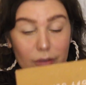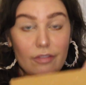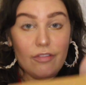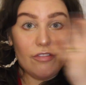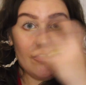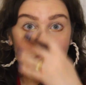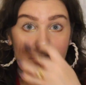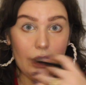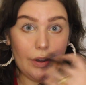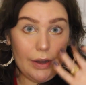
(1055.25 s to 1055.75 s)

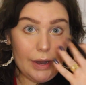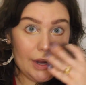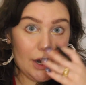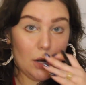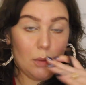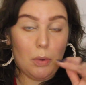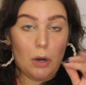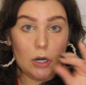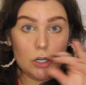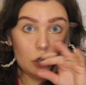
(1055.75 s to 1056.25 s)
very inner
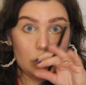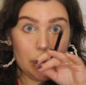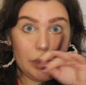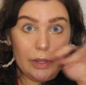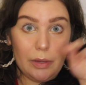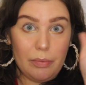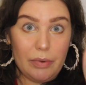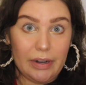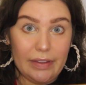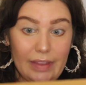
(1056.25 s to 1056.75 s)
part to
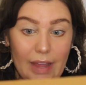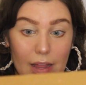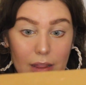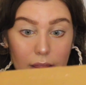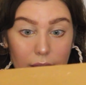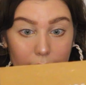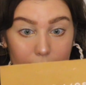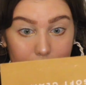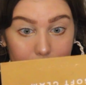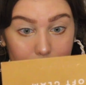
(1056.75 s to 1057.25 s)
really bring that
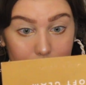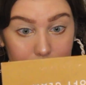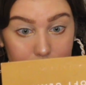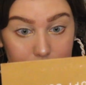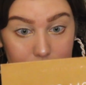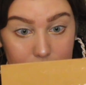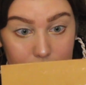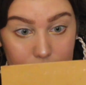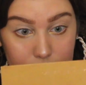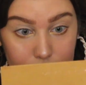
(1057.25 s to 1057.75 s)

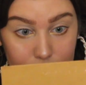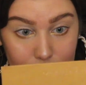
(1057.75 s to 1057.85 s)
lightness.